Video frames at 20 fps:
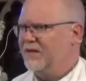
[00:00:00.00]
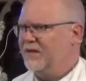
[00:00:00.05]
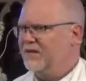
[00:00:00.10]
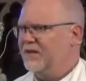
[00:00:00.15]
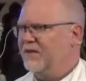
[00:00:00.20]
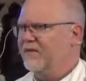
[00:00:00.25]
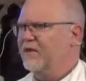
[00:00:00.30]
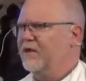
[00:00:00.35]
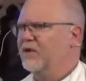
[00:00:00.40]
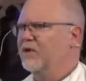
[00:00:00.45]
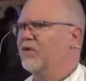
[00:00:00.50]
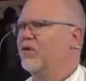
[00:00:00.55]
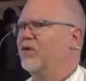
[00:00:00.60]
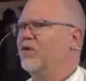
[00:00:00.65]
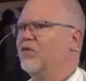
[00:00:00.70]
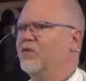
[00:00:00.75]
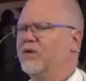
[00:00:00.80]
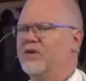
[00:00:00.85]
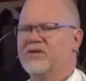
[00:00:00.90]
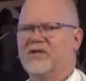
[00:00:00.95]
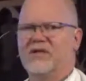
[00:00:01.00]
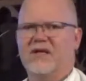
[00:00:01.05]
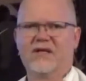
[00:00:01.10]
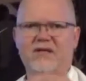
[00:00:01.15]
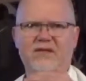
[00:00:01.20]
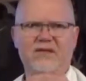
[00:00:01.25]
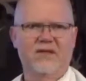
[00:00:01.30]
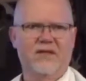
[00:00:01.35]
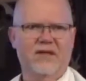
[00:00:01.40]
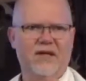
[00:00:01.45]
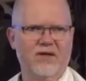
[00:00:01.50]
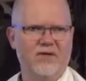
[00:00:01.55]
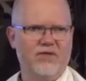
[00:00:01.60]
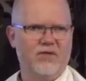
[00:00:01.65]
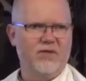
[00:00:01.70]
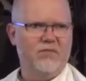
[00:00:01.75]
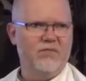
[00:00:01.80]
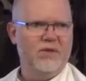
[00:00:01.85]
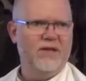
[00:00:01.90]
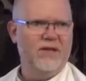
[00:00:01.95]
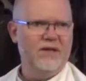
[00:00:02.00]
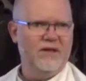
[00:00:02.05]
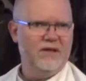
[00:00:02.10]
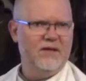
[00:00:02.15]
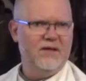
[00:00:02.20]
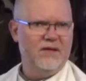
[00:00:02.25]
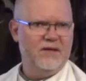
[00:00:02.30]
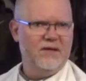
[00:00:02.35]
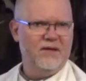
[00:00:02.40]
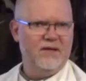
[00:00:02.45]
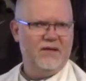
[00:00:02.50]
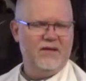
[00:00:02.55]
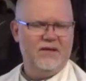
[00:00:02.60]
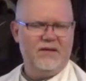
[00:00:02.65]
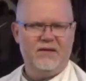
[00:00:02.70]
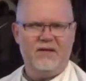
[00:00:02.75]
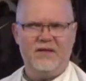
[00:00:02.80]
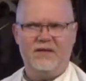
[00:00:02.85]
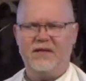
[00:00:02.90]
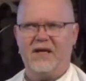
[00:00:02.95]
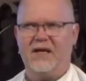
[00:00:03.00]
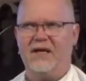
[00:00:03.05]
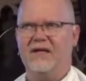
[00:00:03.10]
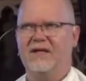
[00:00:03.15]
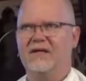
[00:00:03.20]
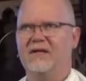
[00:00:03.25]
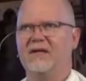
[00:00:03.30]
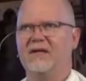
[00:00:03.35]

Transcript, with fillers: than the law which says they should be detained.